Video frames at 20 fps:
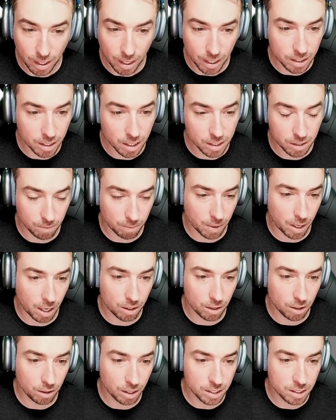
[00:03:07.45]
Doesn't
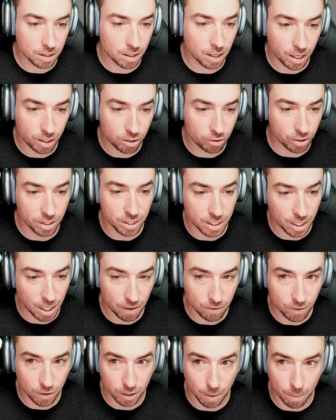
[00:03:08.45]
matter. It's not actually
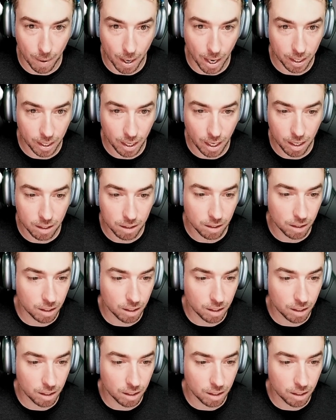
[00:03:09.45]
saved on the back end.